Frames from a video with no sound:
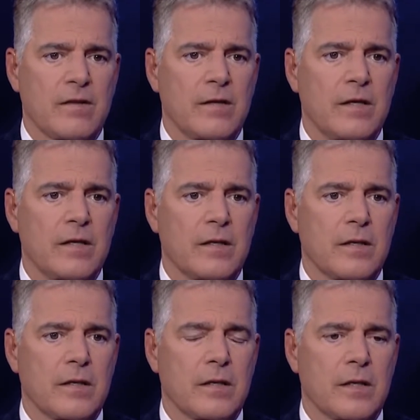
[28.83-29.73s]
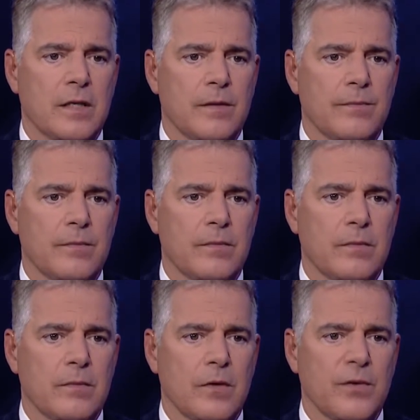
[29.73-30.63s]
The, um,
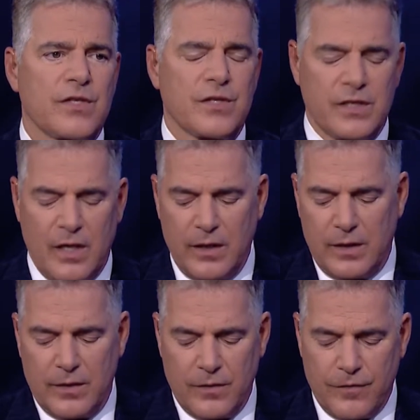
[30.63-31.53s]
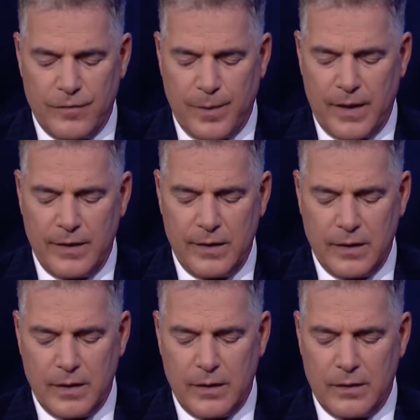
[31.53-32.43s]
a recent study by
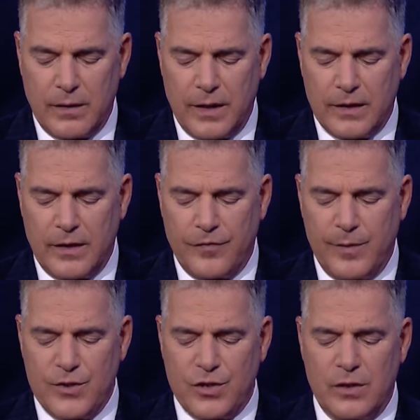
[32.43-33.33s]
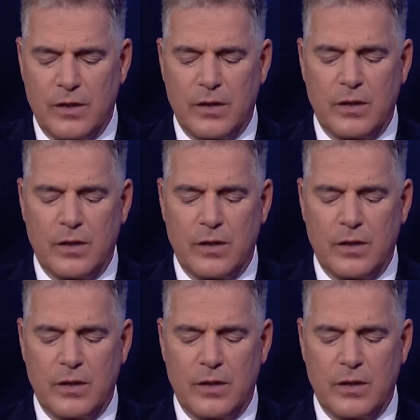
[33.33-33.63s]
the uh, Anti-Defamation League